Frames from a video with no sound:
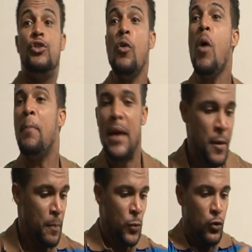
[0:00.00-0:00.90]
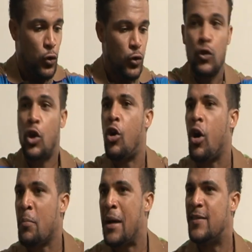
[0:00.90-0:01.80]
Do you want me to
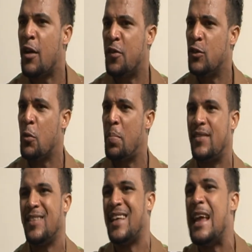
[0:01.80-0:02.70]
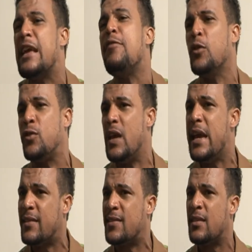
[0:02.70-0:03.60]
cut myself into pieces and give you to
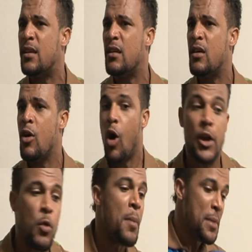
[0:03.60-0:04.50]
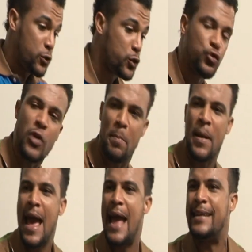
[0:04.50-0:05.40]
eat? Or you want me to strip
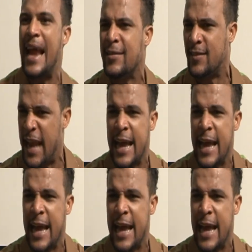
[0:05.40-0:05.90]
and dance